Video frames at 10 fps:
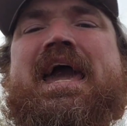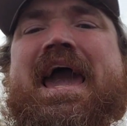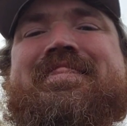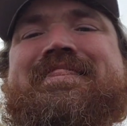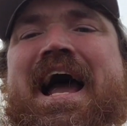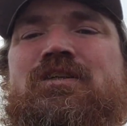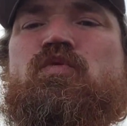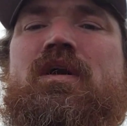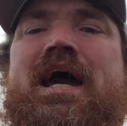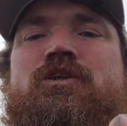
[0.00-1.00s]
And that's
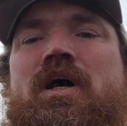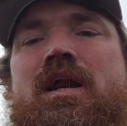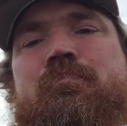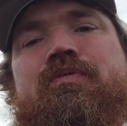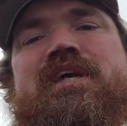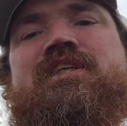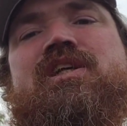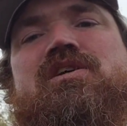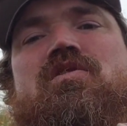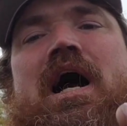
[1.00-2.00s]
what I try to preach
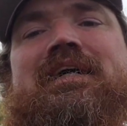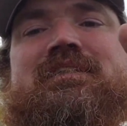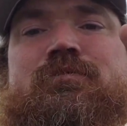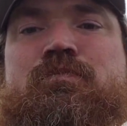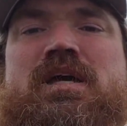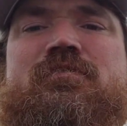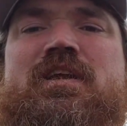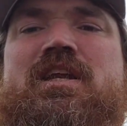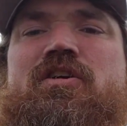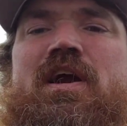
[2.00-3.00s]
to you guys is believing in your